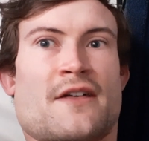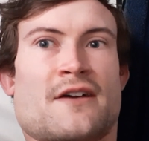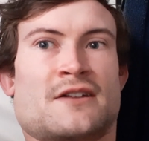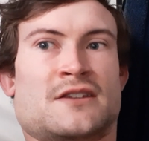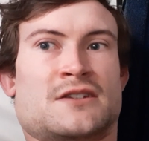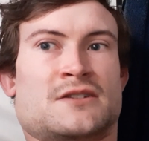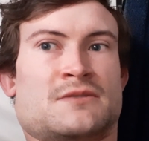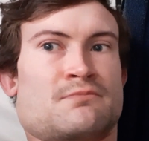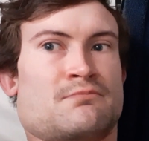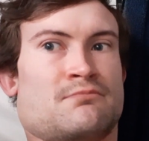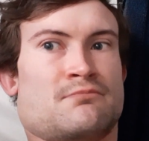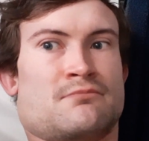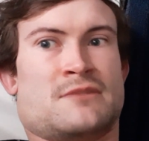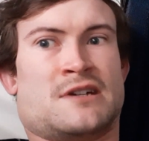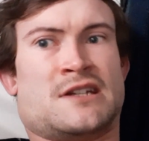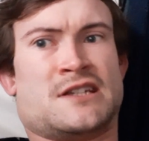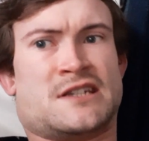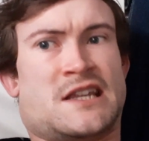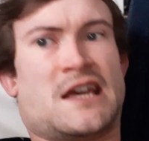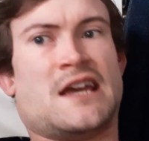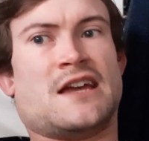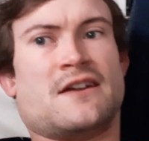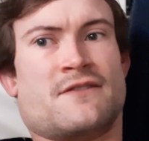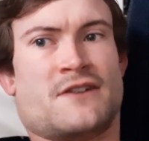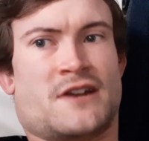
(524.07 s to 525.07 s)
it's
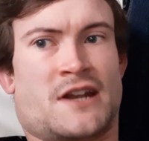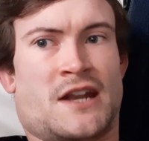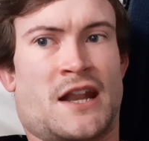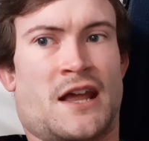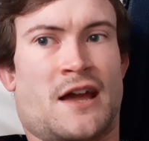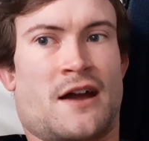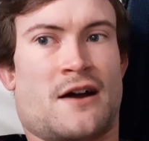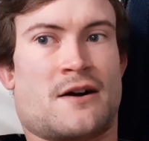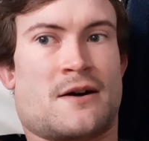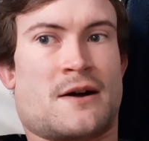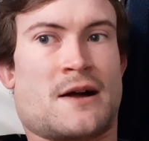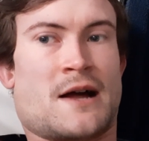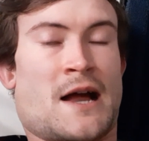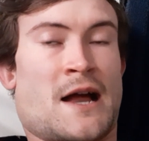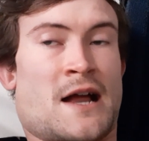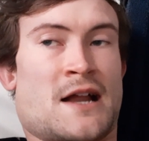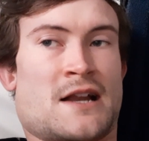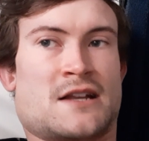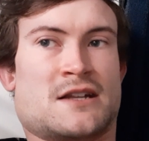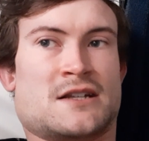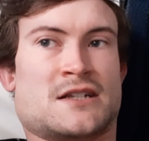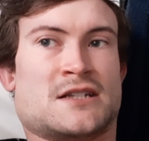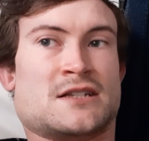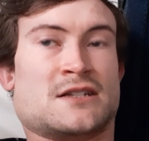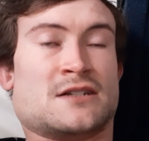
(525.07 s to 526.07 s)
even now,
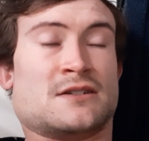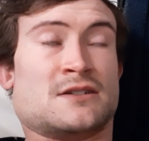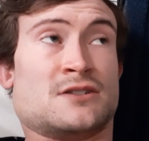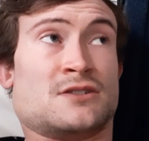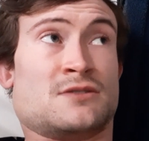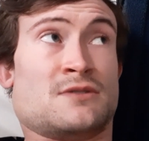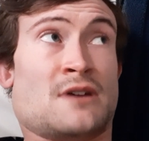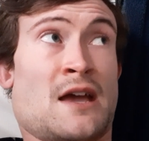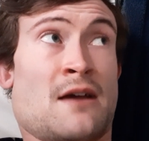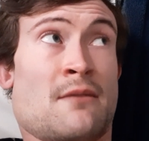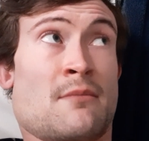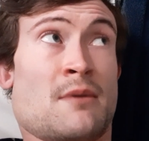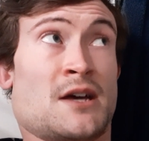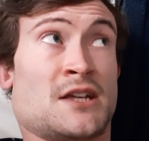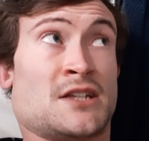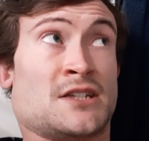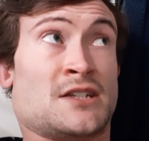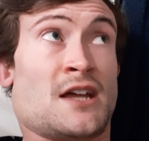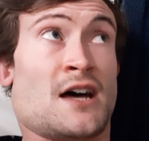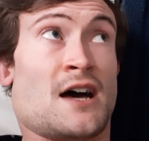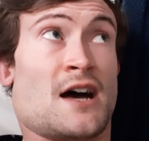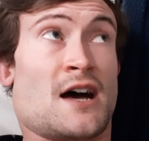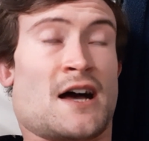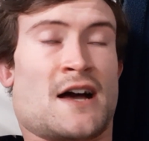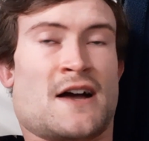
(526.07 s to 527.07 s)
and
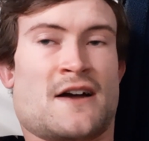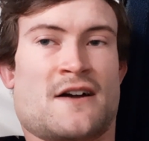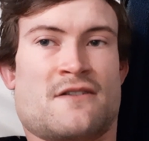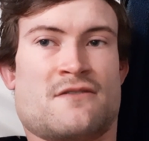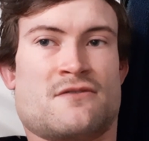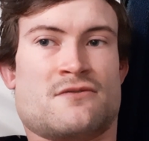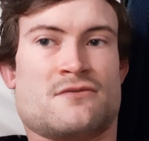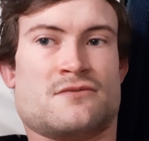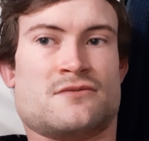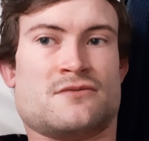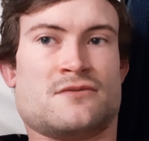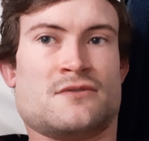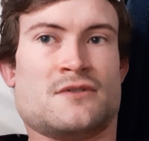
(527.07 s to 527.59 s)
MSR have